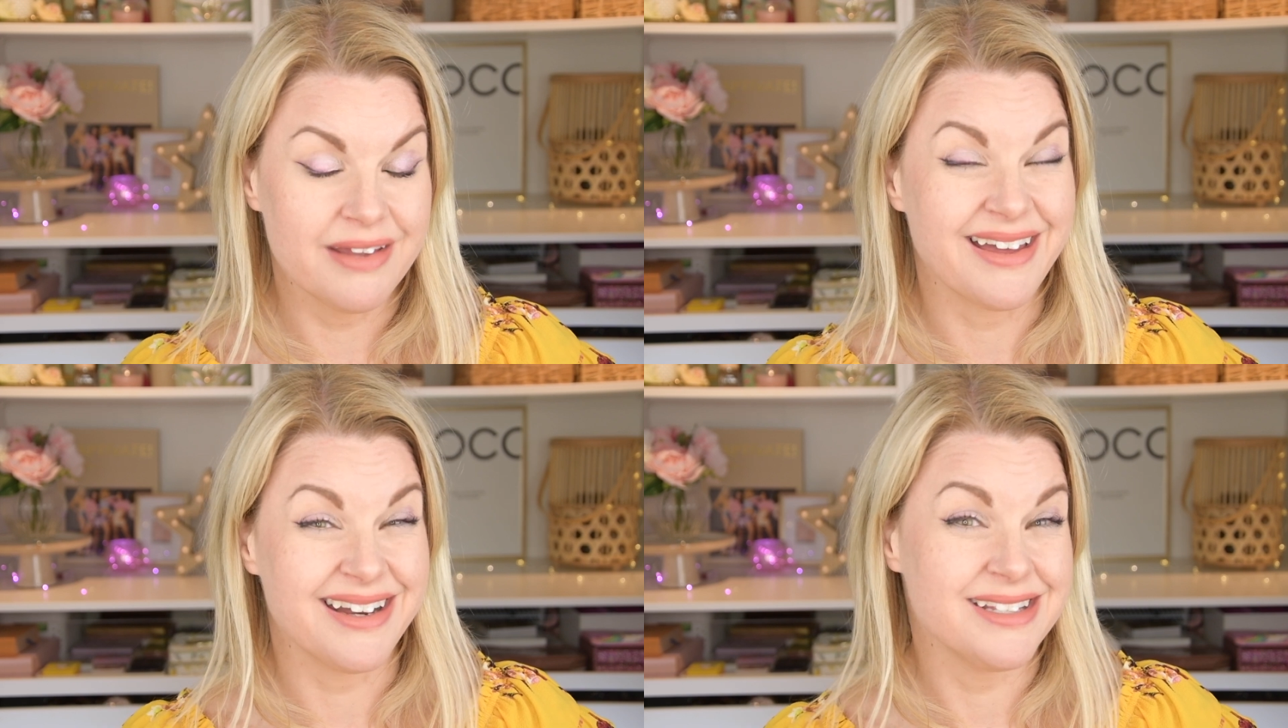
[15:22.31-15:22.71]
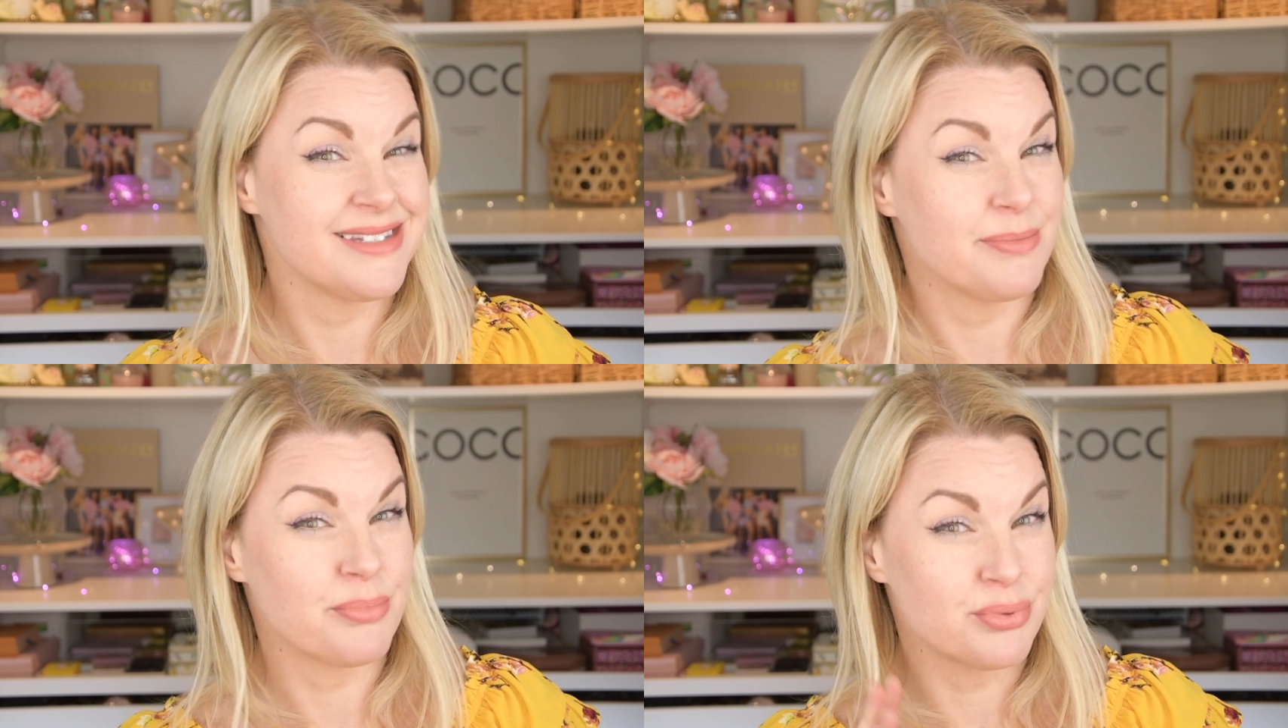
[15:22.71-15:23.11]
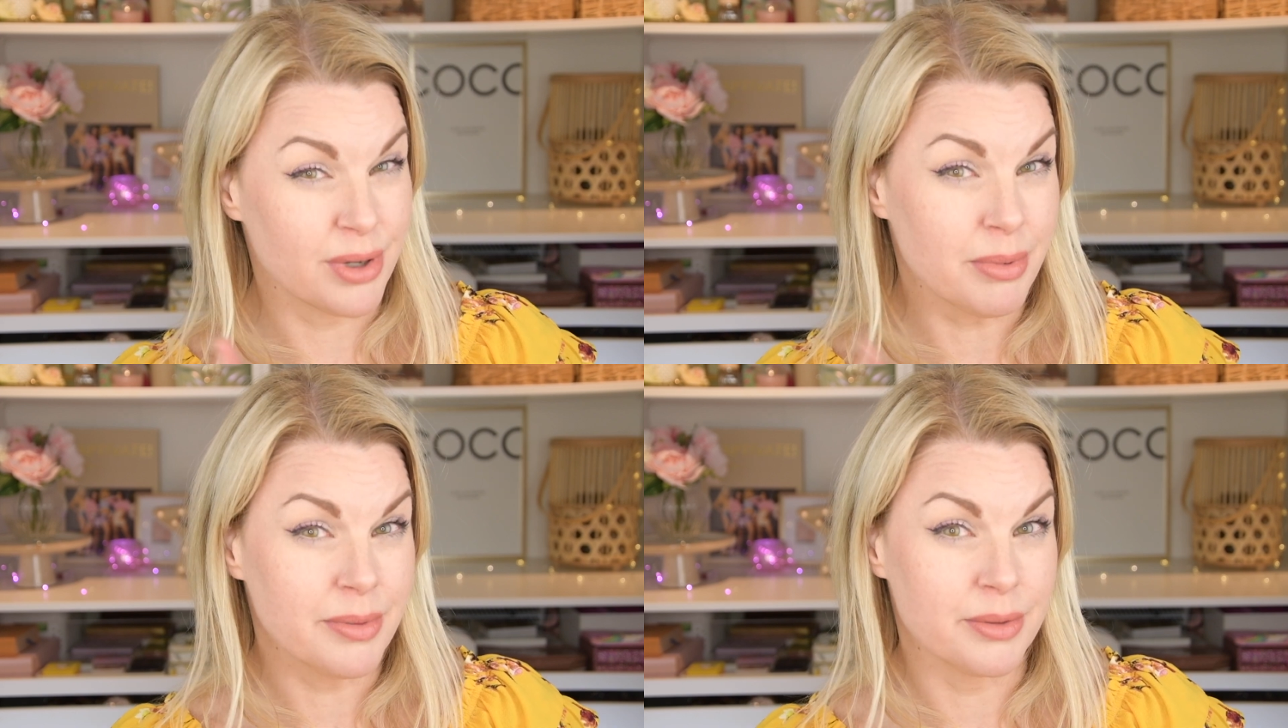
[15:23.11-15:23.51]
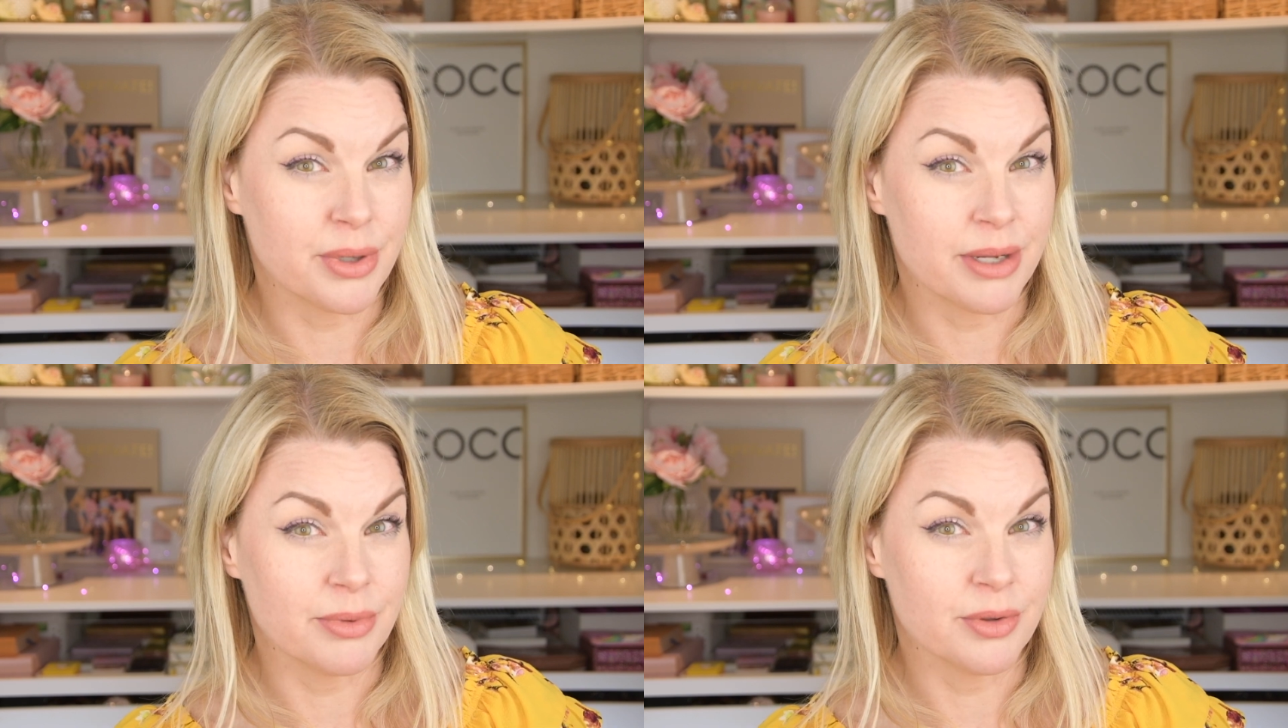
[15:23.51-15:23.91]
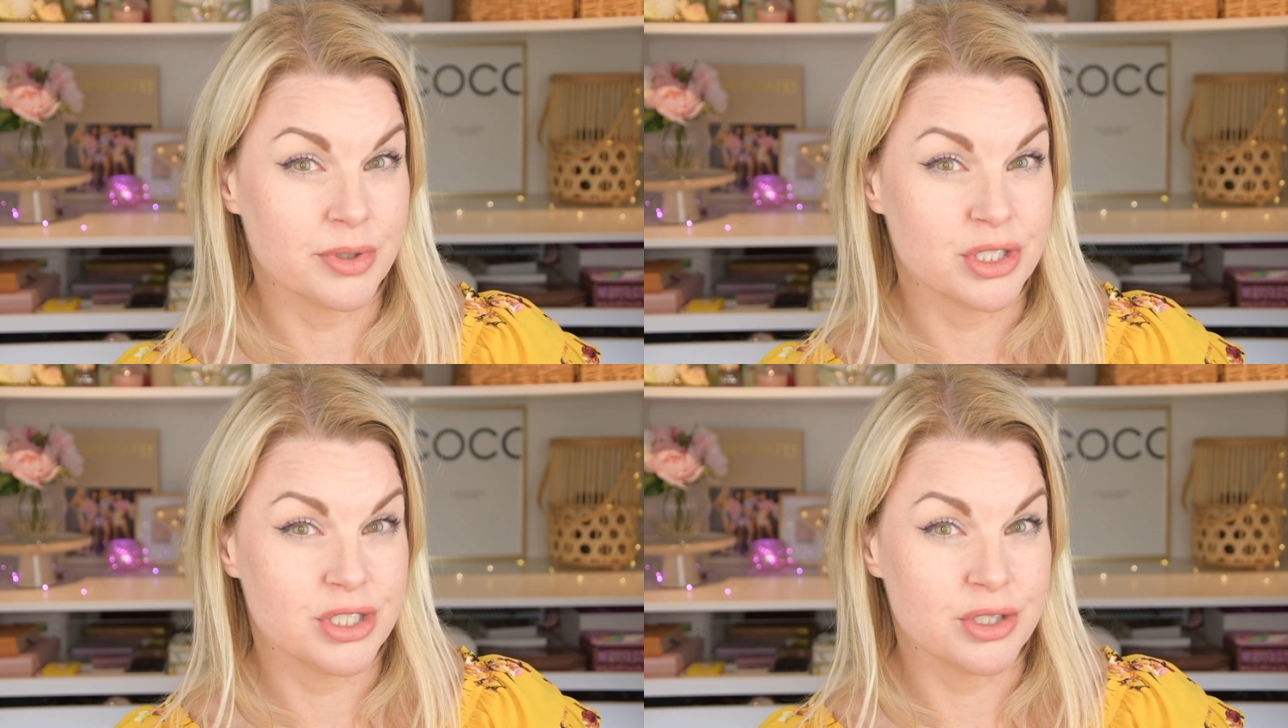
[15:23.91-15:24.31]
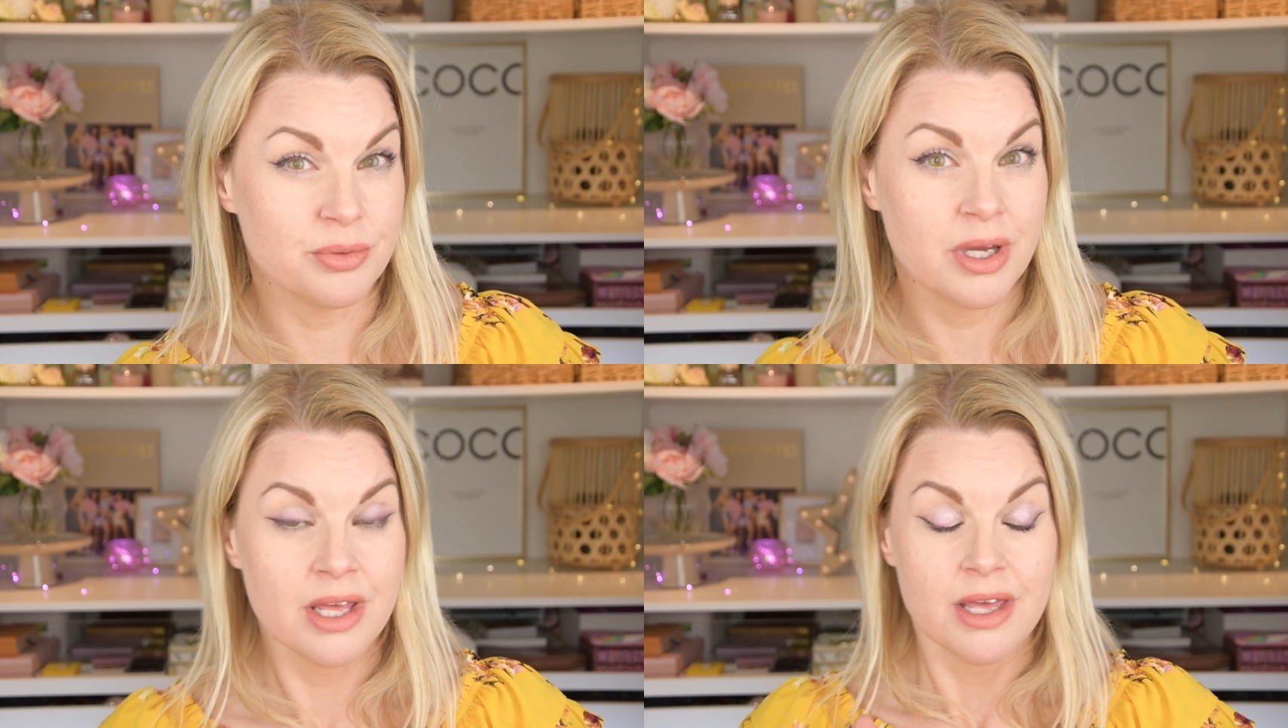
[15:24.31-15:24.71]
That is probably what I'm going to do,